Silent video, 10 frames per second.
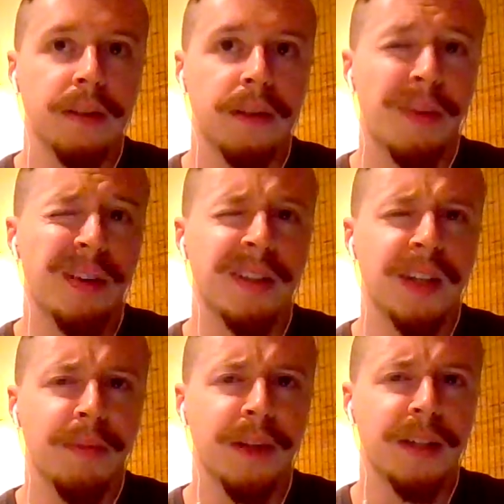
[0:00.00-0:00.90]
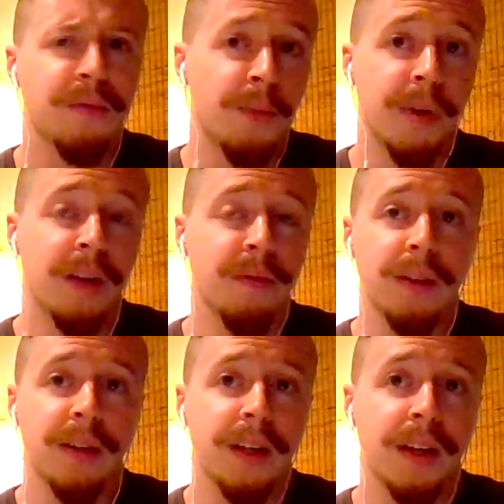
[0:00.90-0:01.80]
compared to Japanese from what I've been
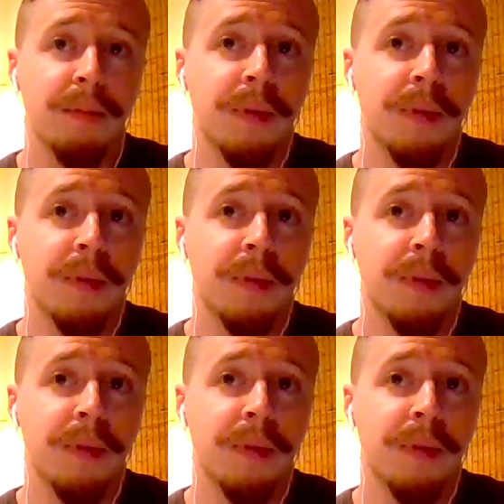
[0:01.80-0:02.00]
looking at.